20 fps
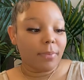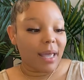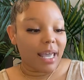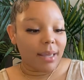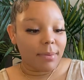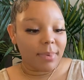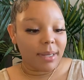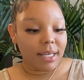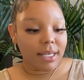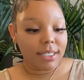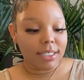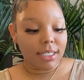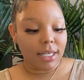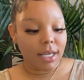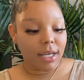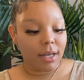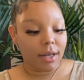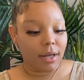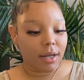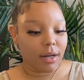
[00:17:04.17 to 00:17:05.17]
babies.
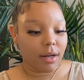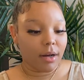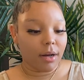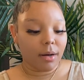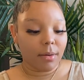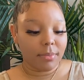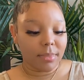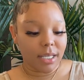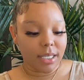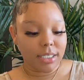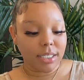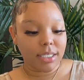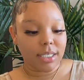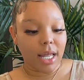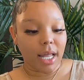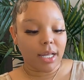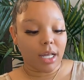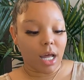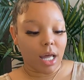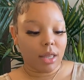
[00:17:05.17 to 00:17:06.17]
This is
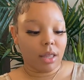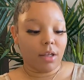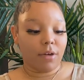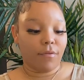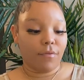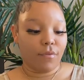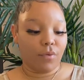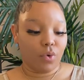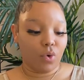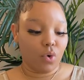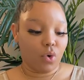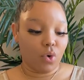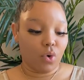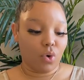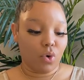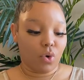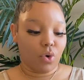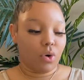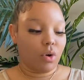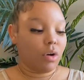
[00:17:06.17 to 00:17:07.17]
like the
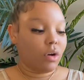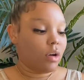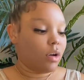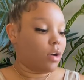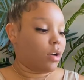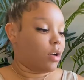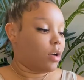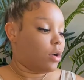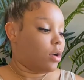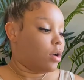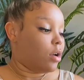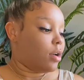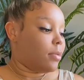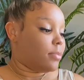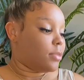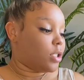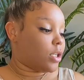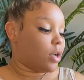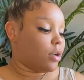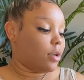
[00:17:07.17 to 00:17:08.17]
full, I'll
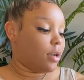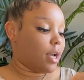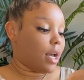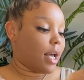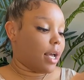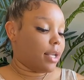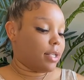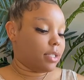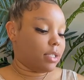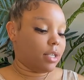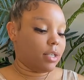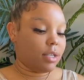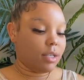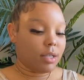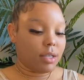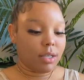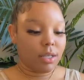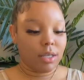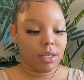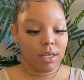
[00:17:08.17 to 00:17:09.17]
show you guys.
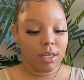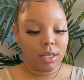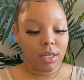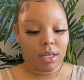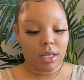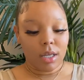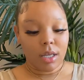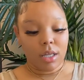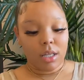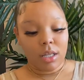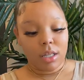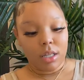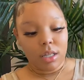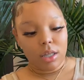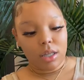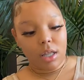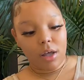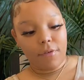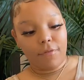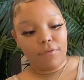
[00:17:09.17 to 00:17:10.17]

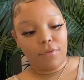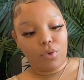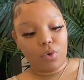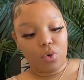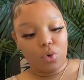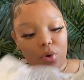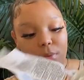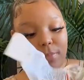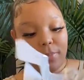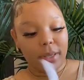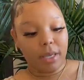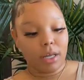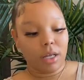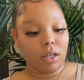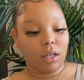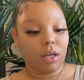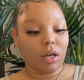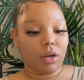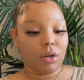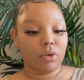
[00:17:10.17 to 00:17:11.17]
The full
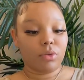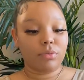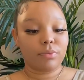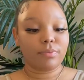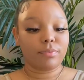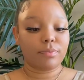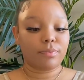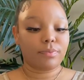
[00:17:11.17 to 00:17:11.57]
pillow.